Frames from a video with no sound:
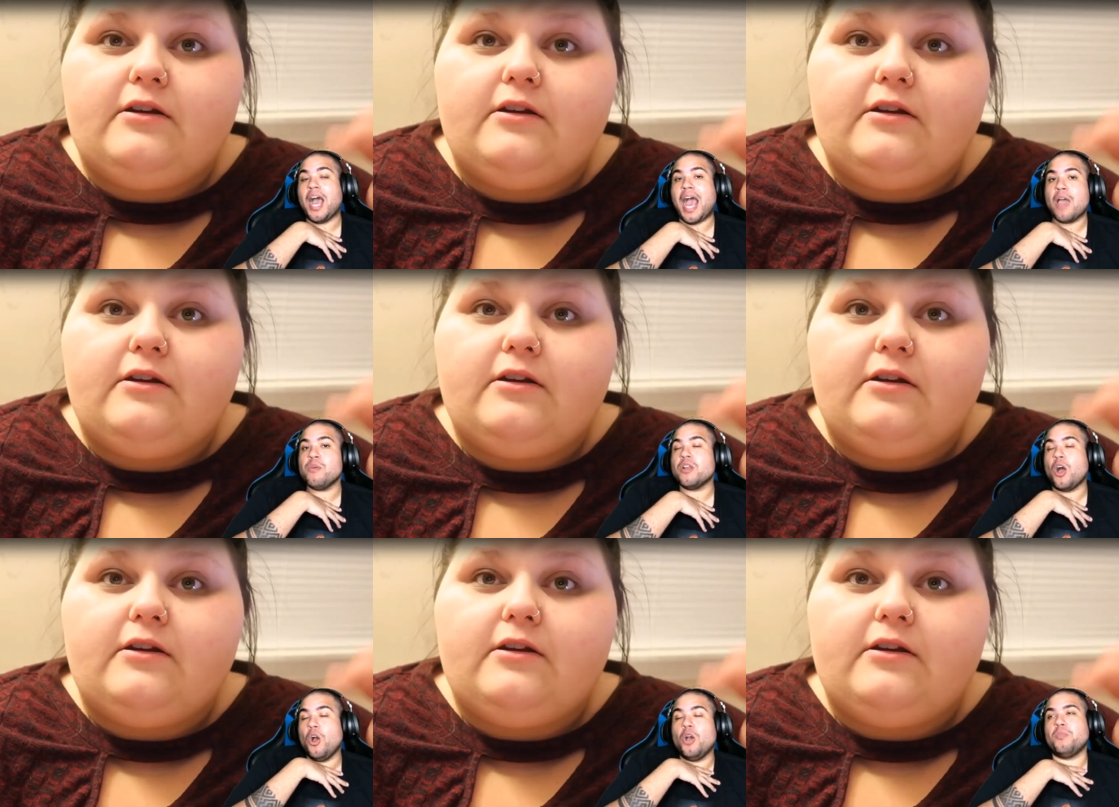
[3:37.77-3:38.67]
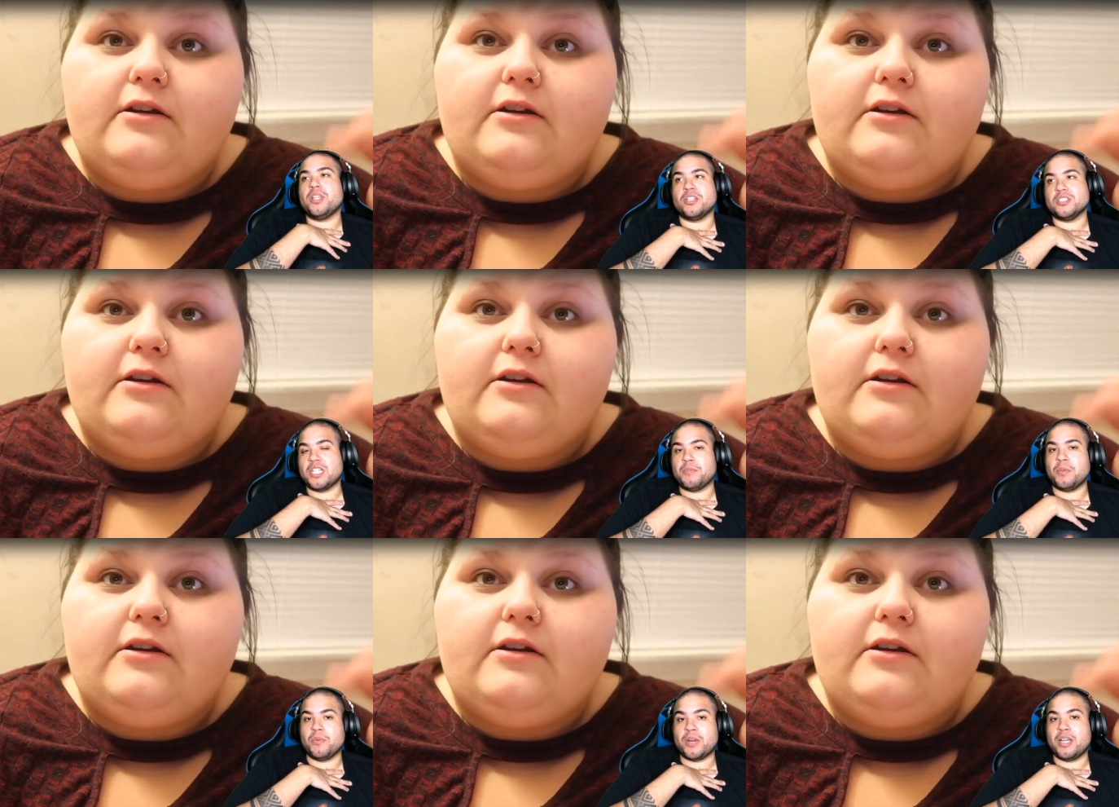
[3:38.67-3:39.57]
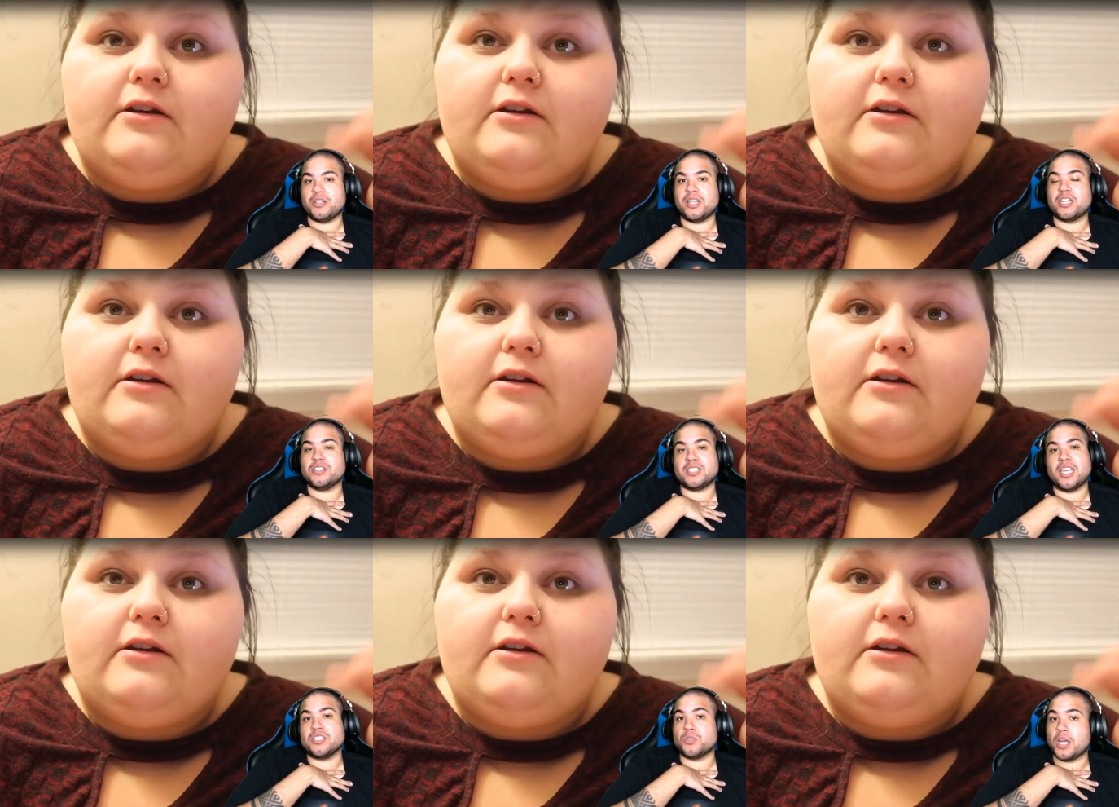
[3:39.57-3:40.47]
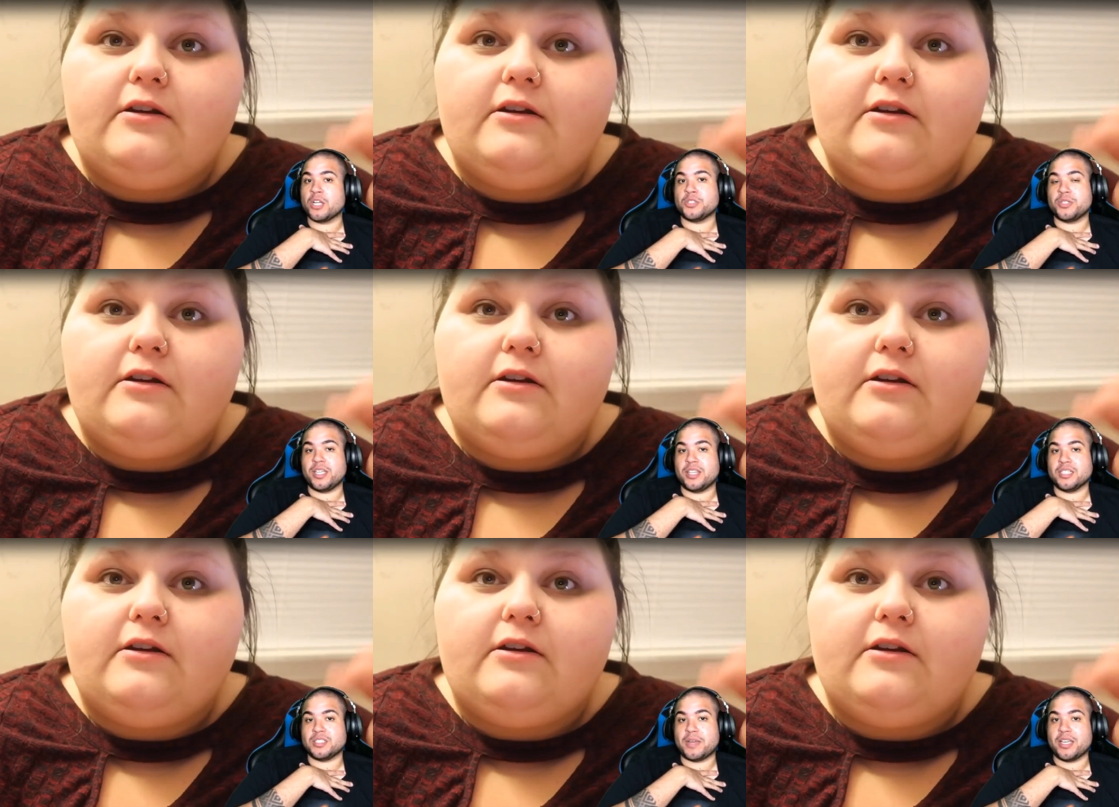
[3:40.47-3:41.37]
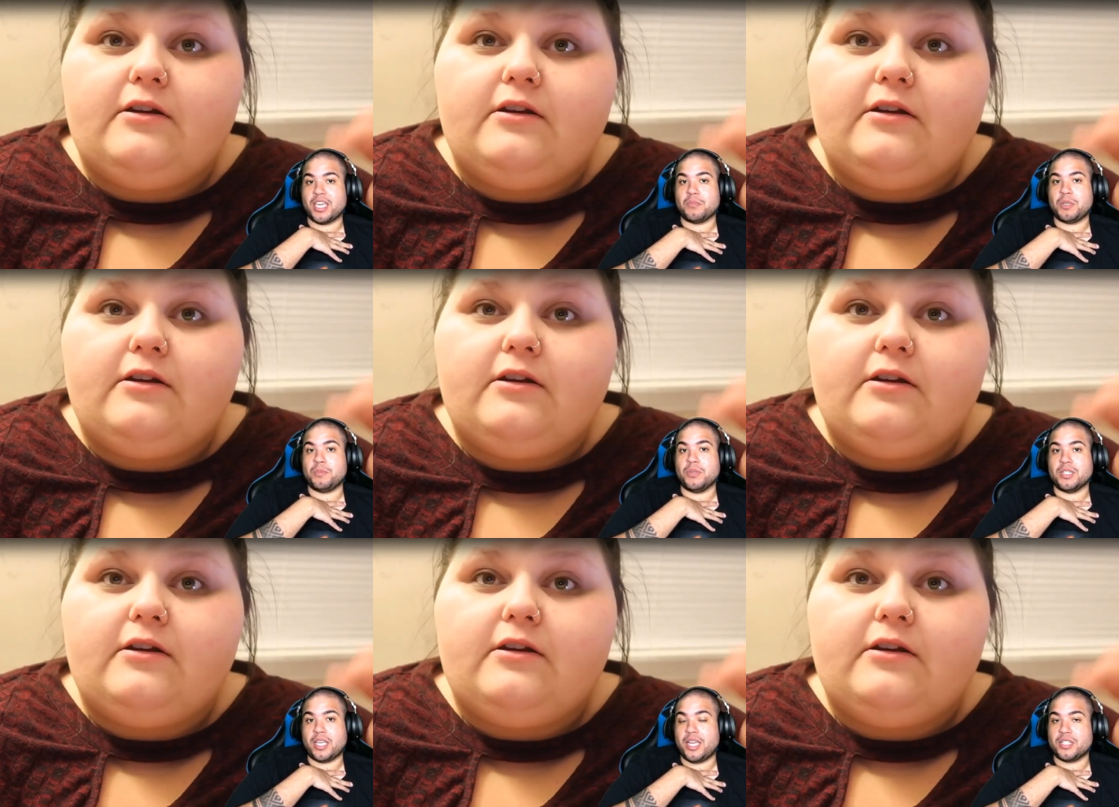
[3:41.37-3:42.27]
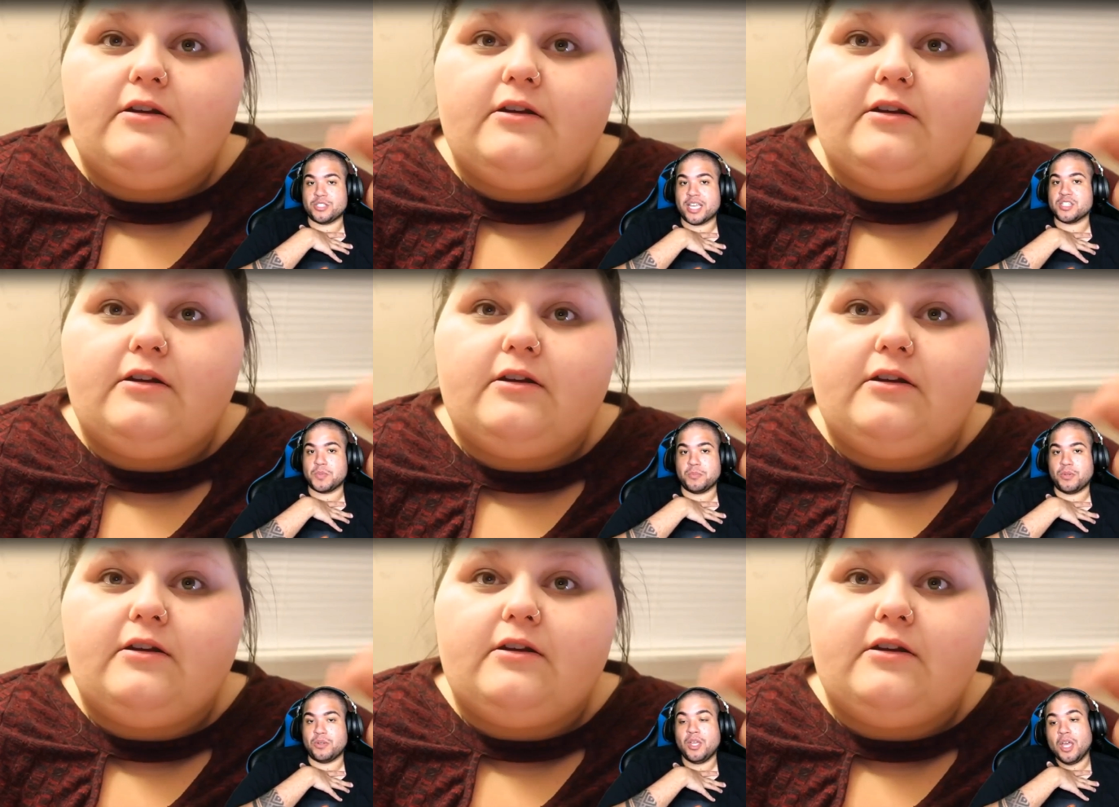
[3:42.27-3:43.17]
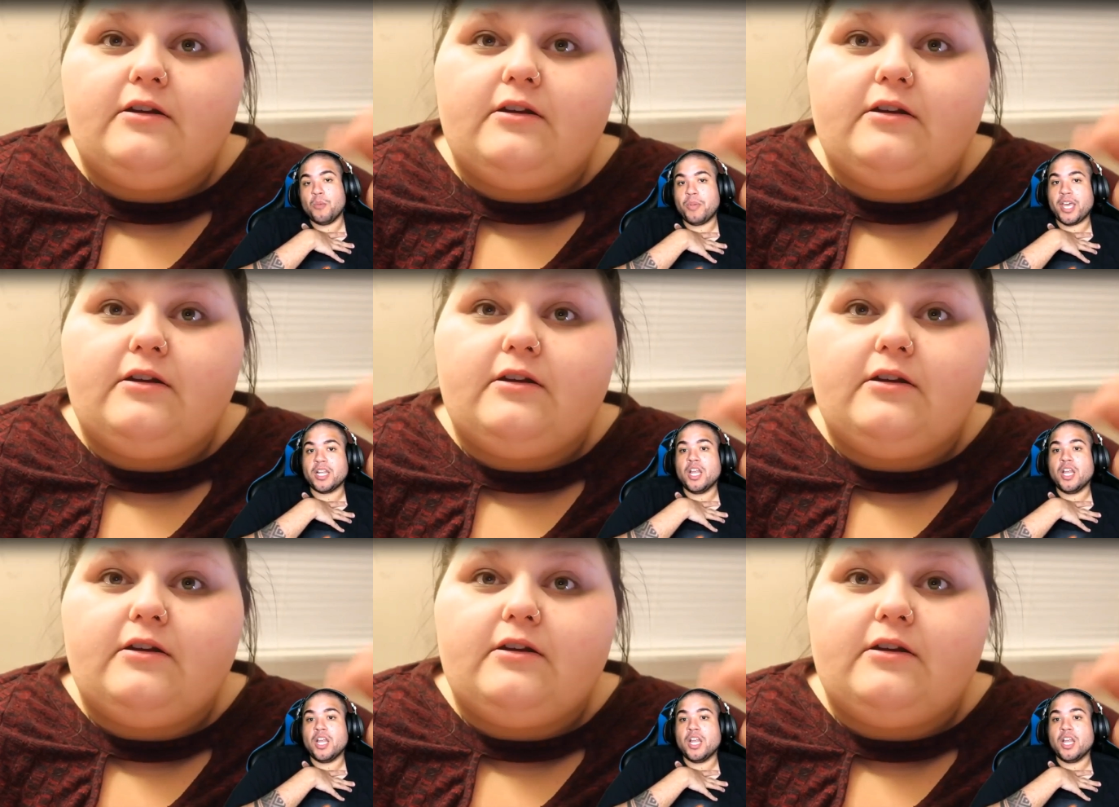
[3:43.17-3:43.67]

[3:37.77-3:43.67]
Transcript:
Speaker 1: I would hope that there's not people around here that are saying derogatory things about gay people and, and trans people. But